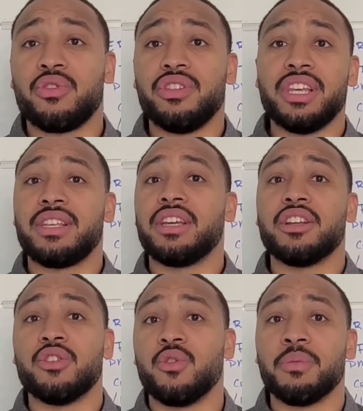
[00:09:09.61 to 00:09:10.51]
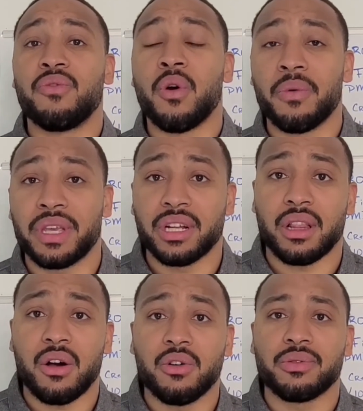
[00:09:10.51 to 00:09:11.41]
you need to get a new one before we can
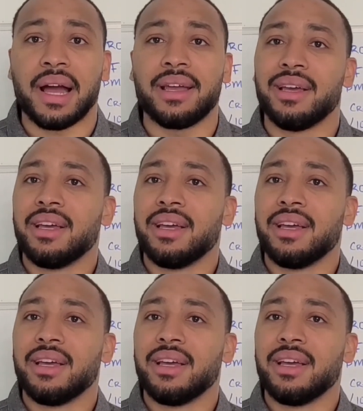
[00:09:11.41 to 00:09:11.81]
close, right?